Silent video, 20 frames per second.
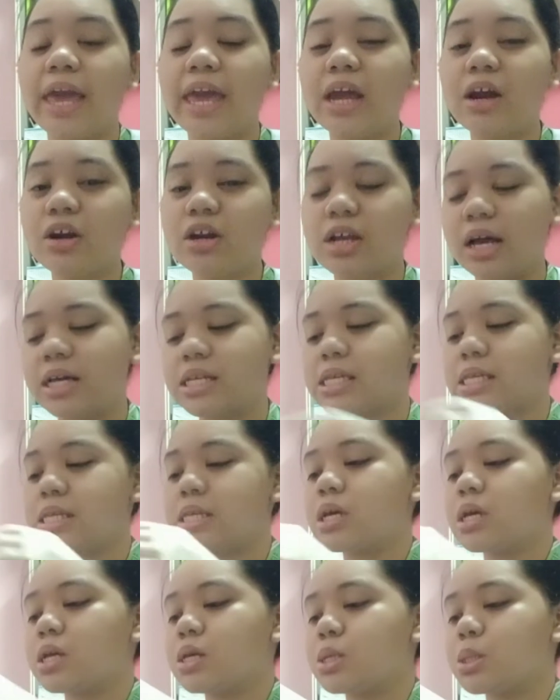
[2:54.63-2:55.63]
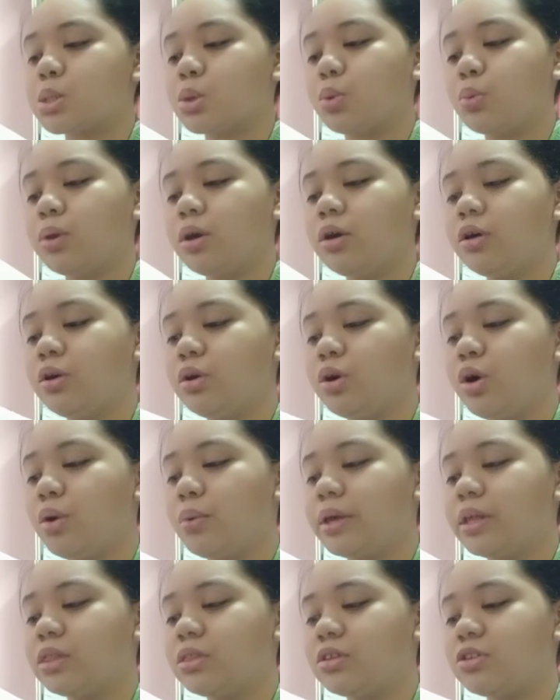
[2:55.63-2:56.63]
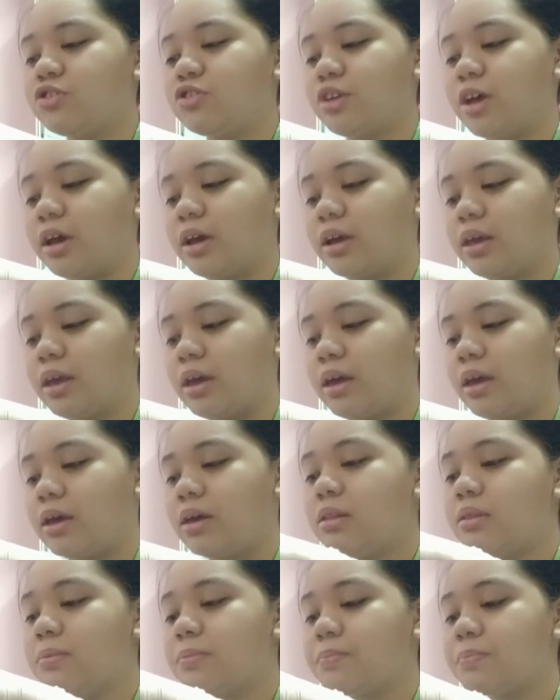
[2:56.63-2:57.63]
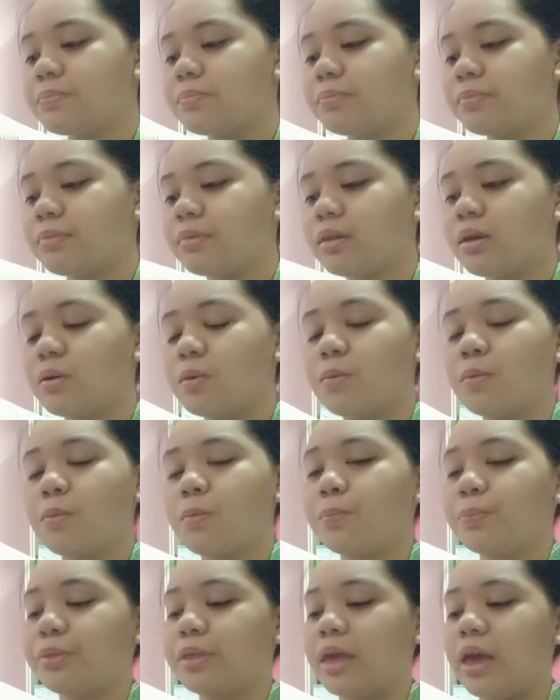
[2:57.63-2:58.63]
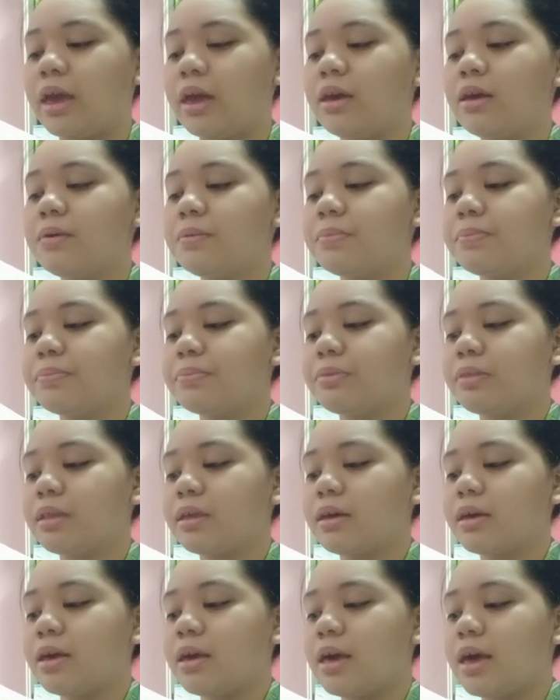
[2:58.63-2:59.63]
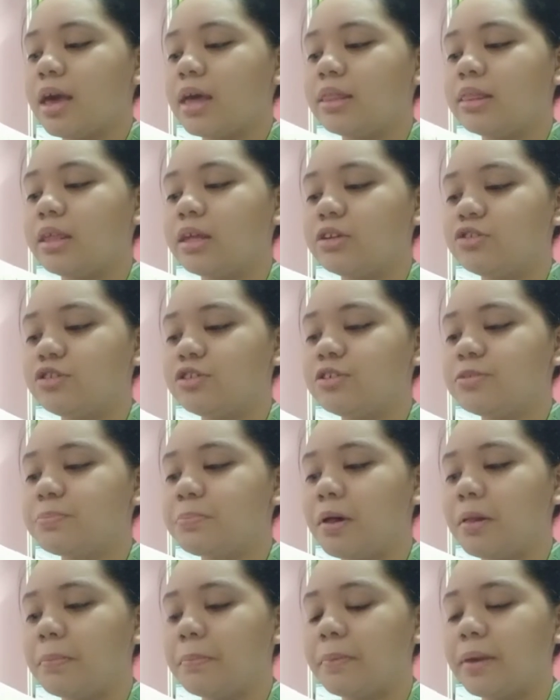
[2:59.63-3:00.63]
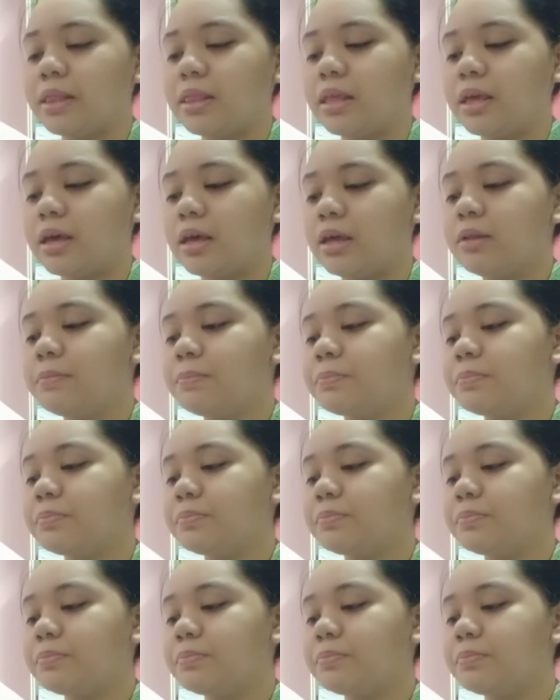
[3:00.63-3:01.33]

areas. So we are going to check it, okay, and then just palpate it.